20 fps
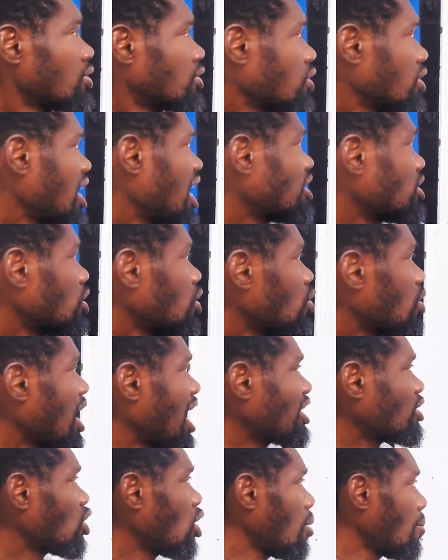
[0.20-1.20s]
So let's look
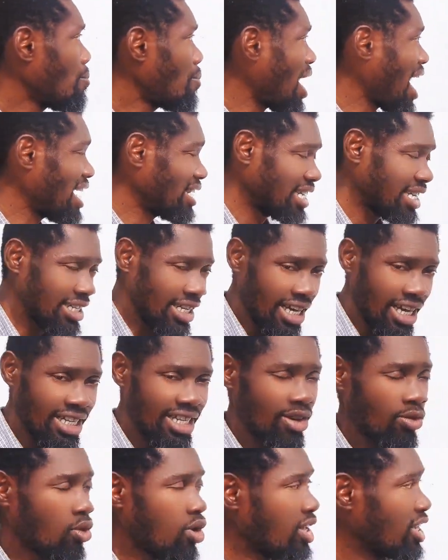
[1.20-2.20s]
at combining
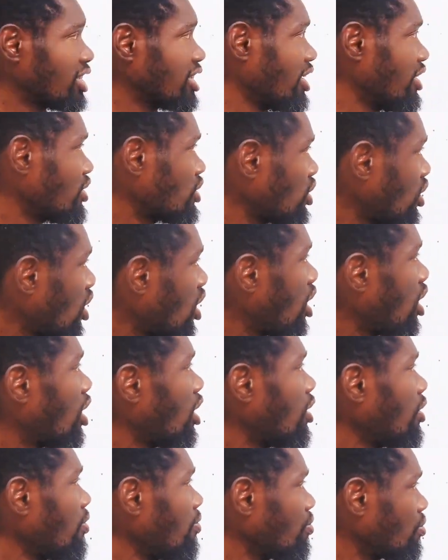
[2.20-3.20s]
inequalities
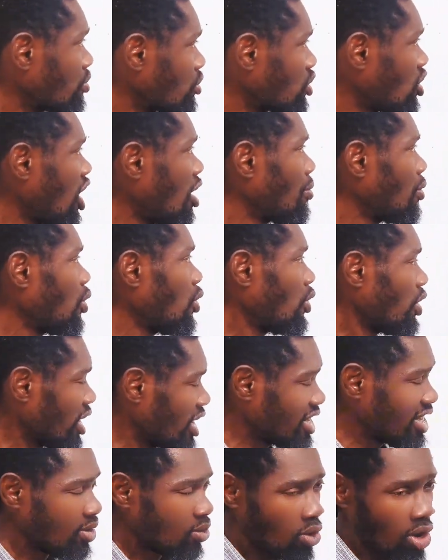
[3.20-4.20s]
or double
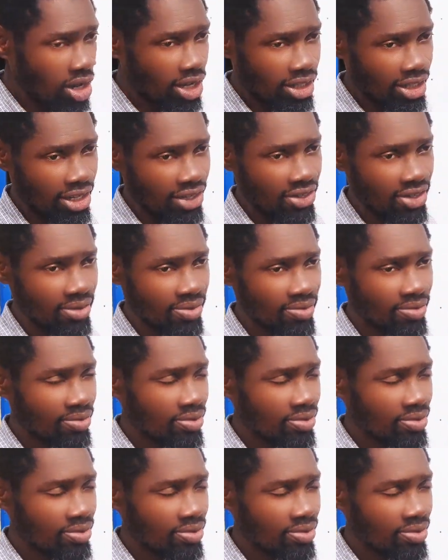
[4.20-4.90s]
inequalities.